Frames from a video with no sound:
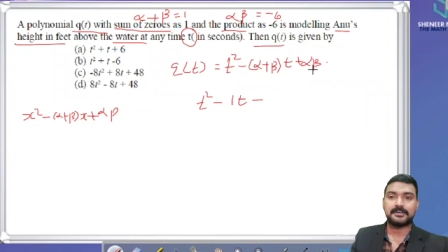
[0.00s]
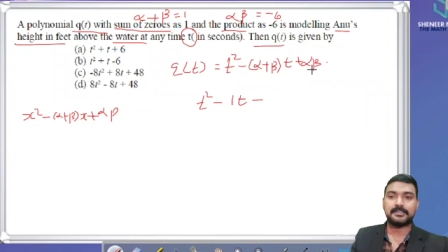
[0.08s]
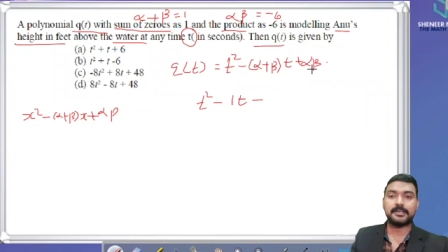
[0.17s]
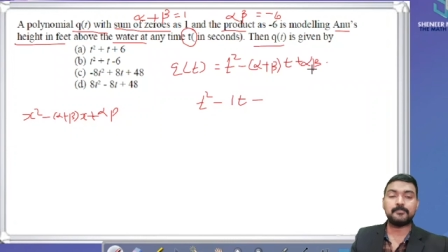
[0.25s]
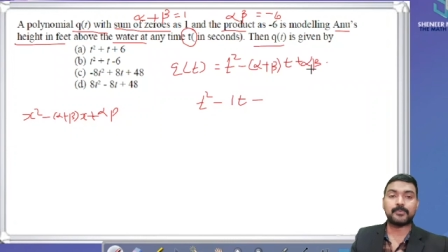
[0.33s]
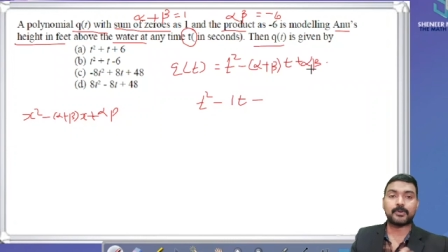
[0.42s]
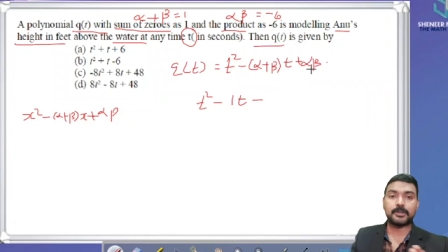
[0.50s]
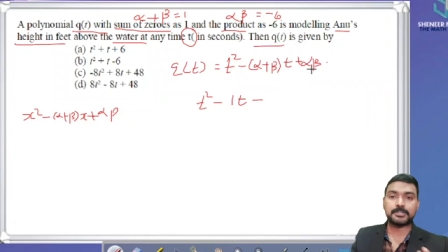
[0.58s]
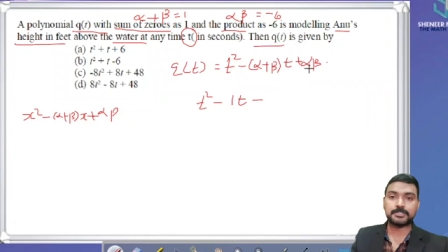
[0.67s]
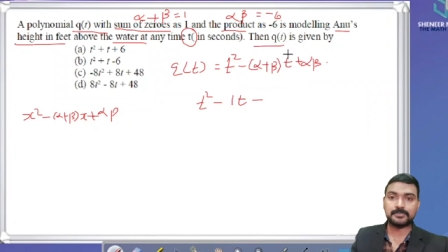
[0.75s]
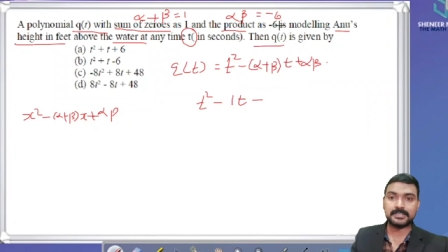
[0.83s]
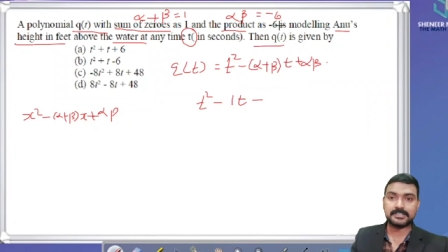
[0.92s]
Then
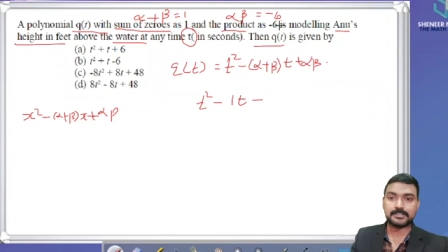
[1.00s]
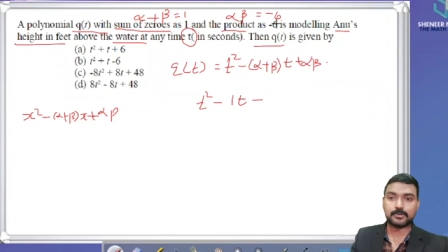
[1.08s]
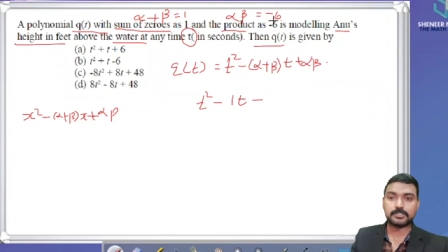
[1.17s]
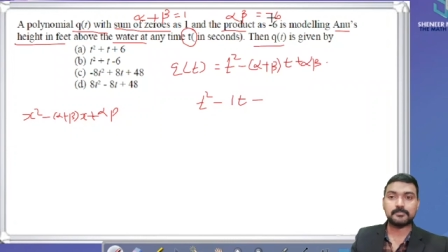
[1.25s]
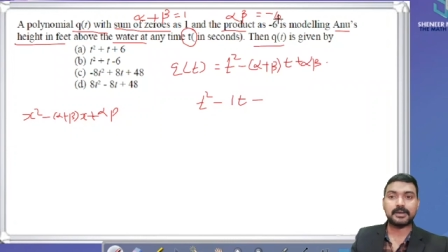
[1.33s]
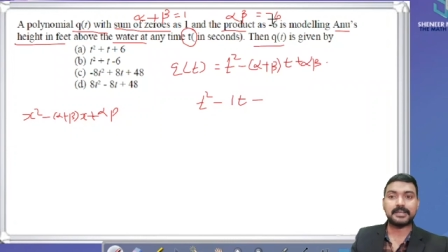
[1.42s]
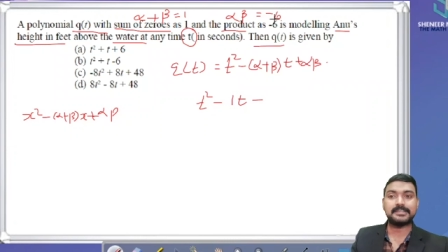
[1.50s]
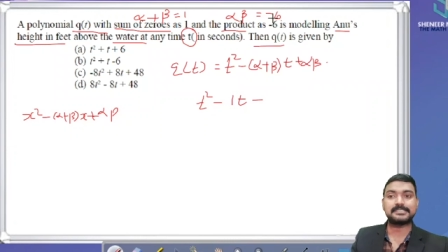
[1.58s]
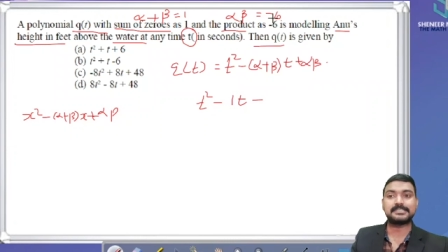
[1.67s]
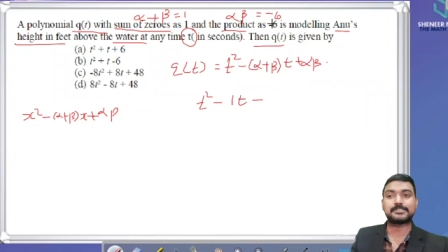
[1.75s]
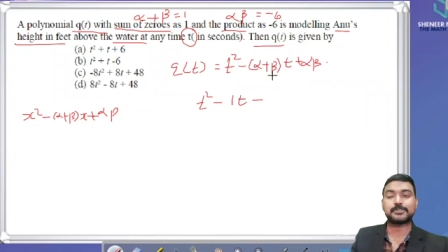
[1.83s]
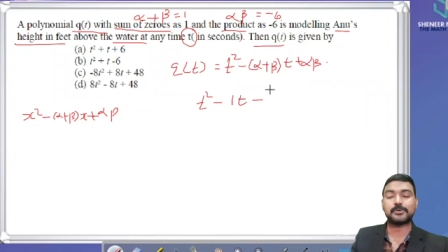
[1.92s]
product of the zeros minus
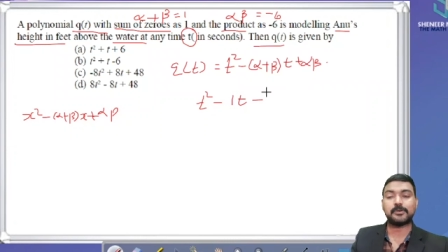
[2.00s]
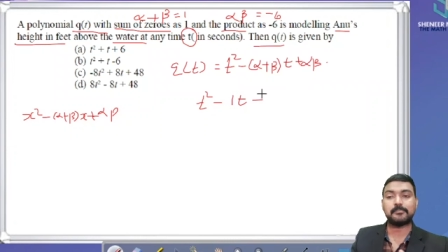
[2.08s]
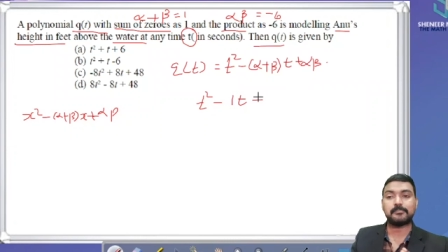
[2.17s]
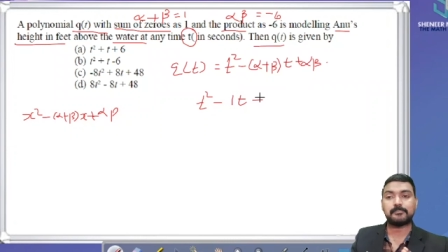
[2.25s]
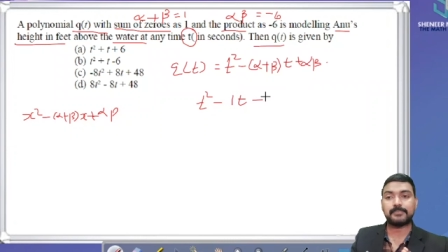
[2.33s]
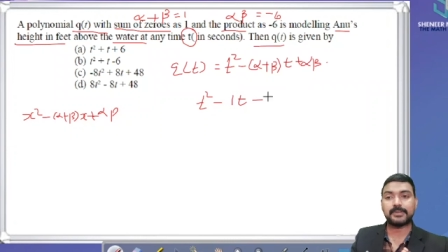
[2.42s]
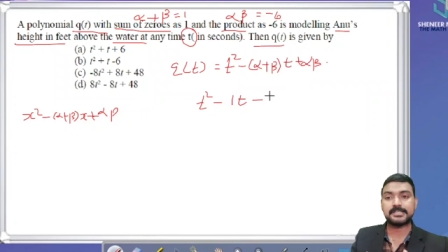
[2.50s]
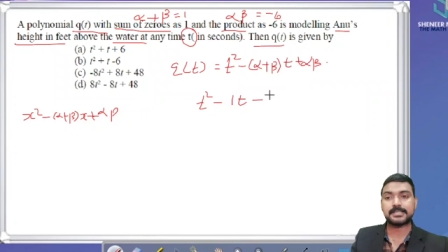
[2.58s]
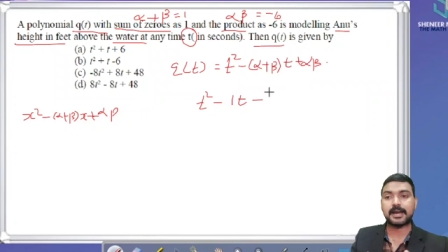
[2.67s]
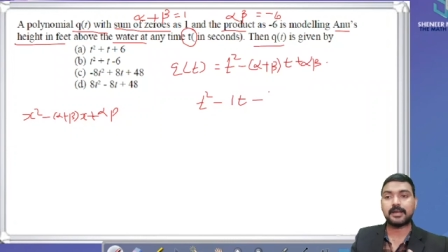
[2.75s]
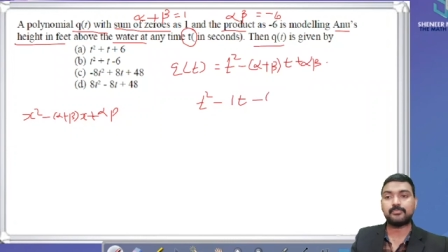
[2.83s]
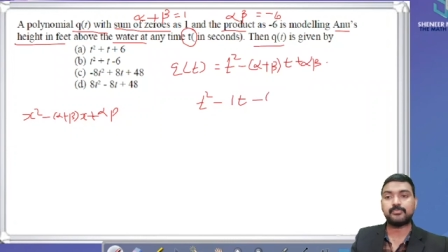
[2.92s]
6. So plus
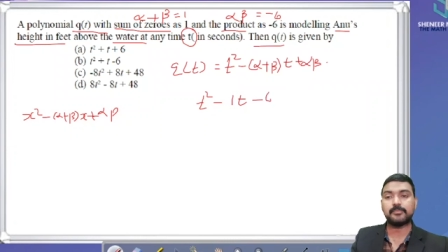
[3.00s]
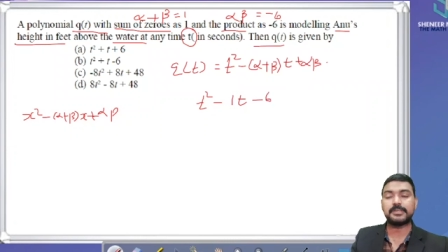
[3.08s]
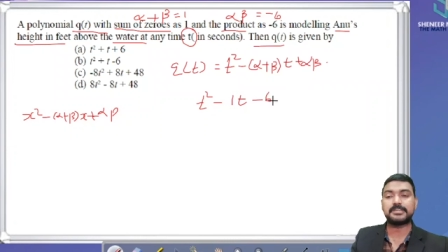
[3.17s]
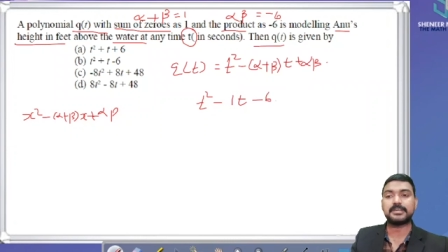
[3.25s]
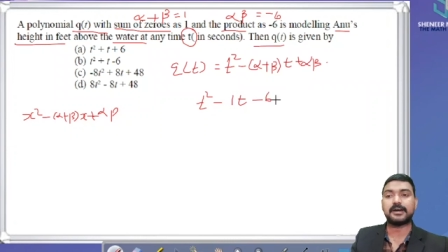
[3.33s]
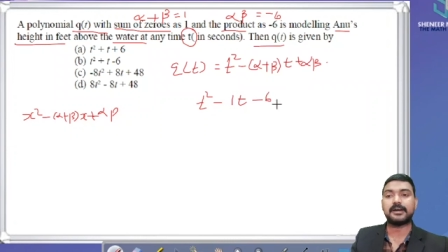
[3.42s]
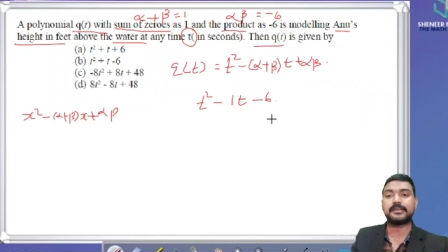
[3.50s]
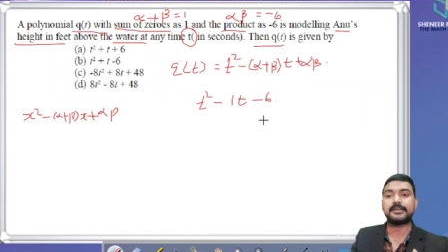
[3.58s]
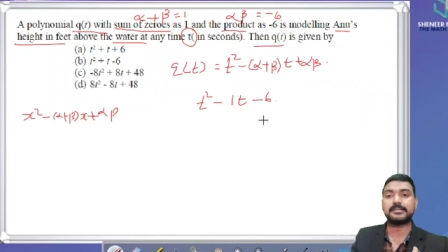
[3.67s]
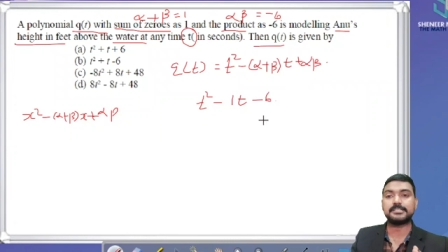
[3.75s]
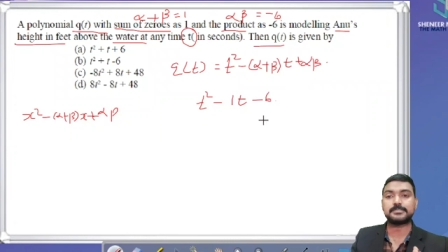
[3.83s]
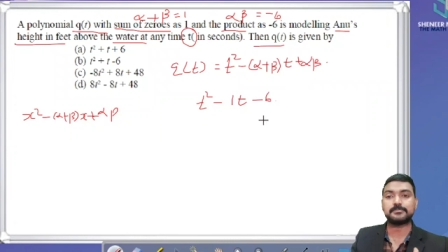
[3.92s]
alpha beta, here
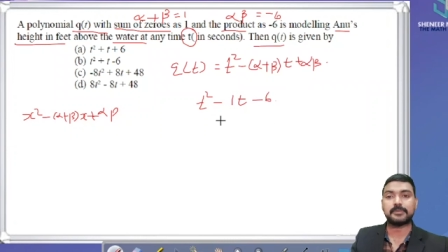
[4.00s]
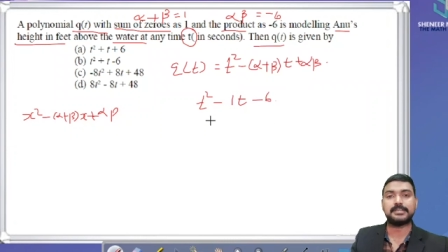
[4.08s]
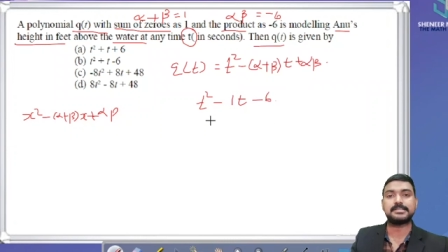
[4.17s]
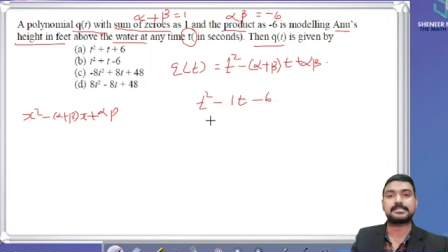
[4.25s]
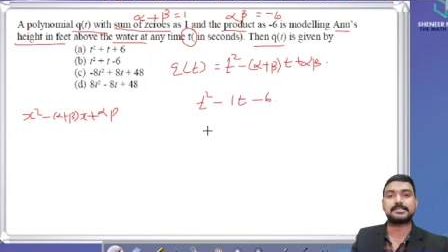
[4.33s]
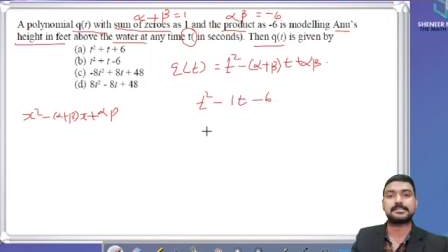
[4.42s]
it is minus